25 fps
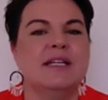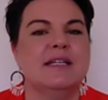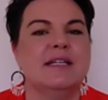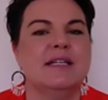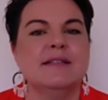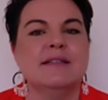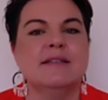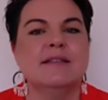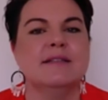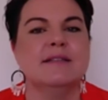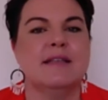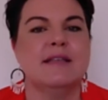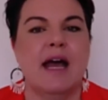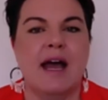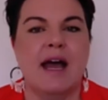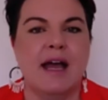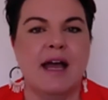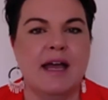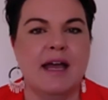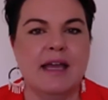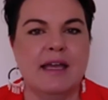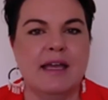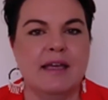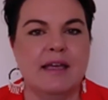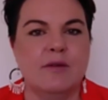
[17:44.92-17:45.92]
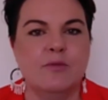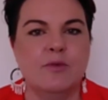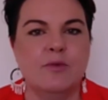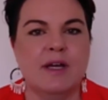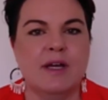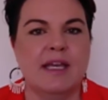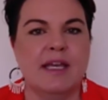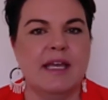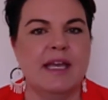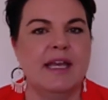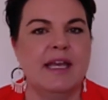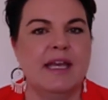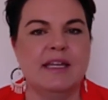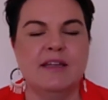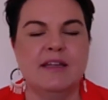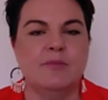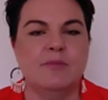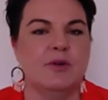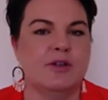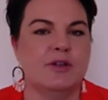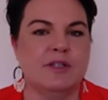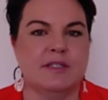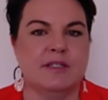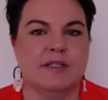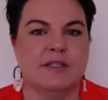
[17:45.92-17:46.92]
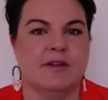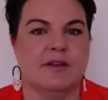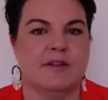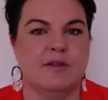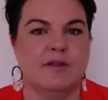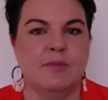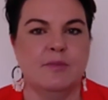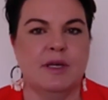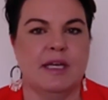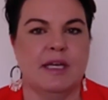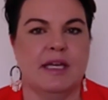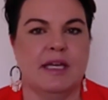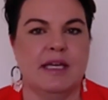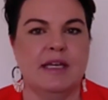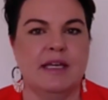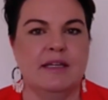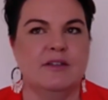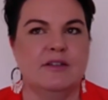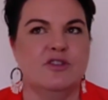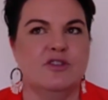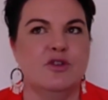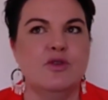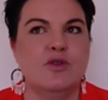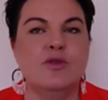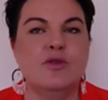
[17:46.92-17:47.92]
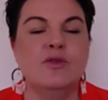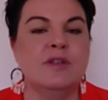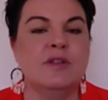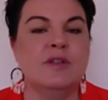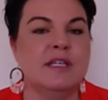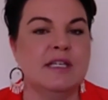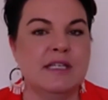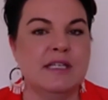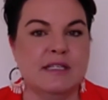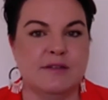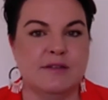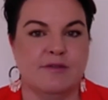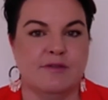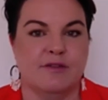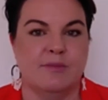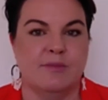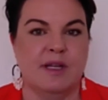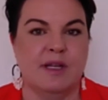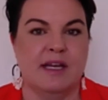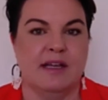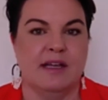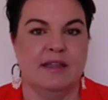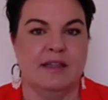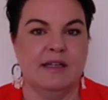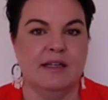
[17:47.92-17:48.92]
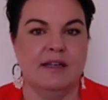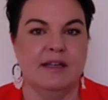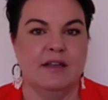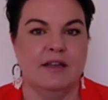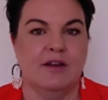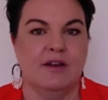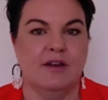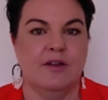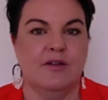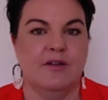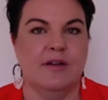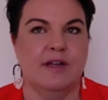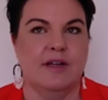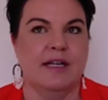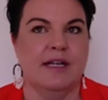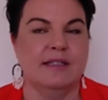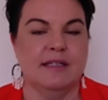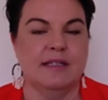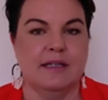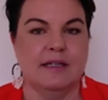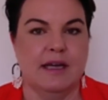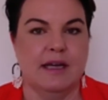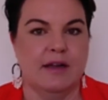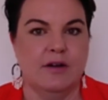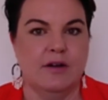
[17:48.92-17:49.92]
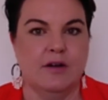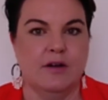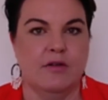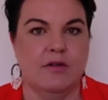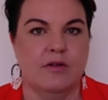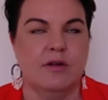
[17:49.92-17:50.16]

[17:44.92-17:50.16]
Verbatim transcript: say where anybody's going to be 2 years from now, let alone as an adult.